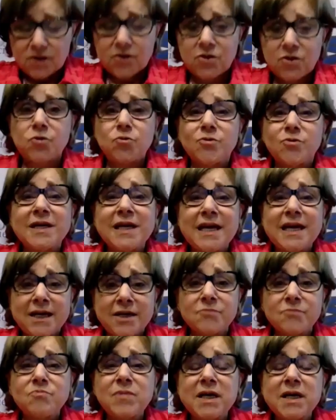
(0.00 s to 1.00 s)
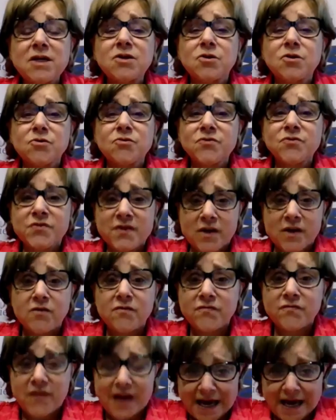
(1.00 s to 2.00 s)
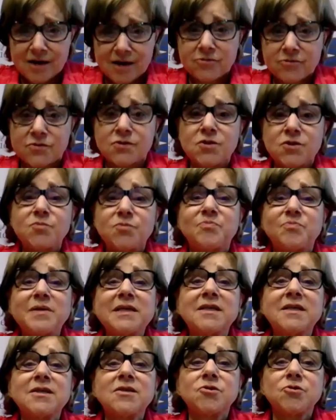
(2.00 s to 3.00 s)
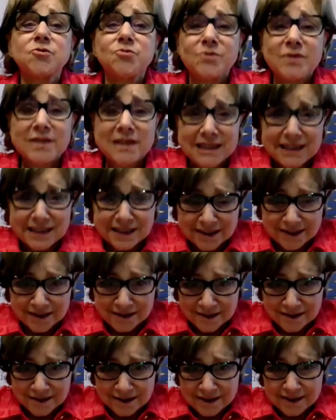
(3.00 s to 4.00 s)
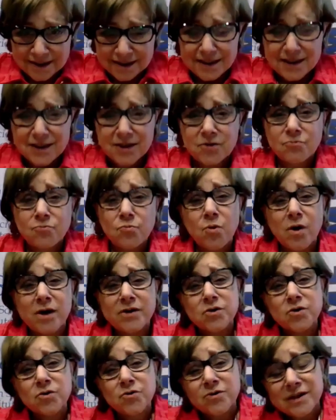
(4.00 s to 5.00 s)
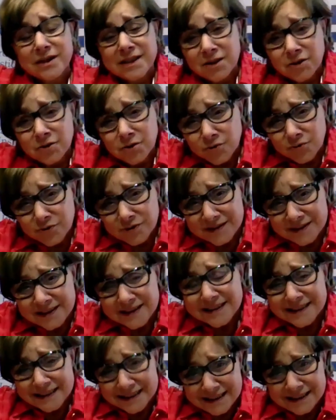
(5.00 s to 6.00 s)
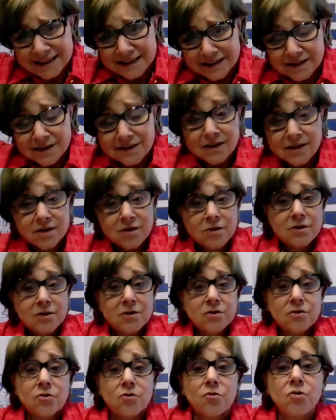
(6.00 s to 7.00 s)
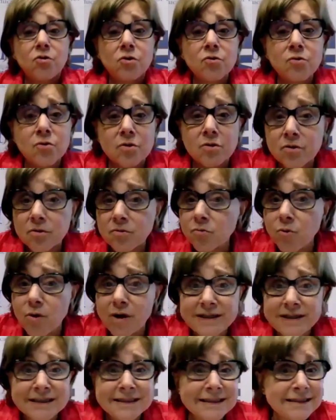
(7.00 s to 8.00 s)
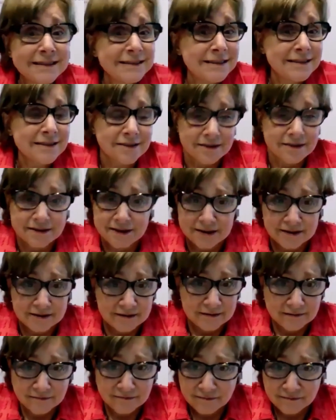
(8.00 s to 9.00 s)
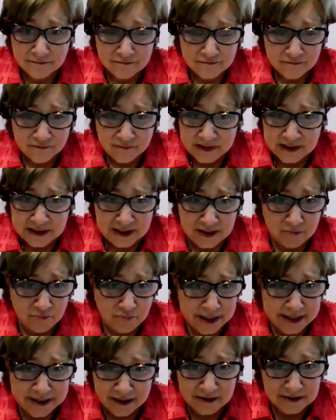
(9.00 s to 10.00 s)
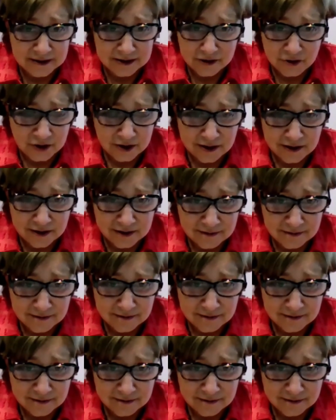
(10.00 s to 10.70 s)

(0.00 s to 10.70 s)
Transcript: you can't make yourself out to be unique in what your interest is or what it isn't in biology.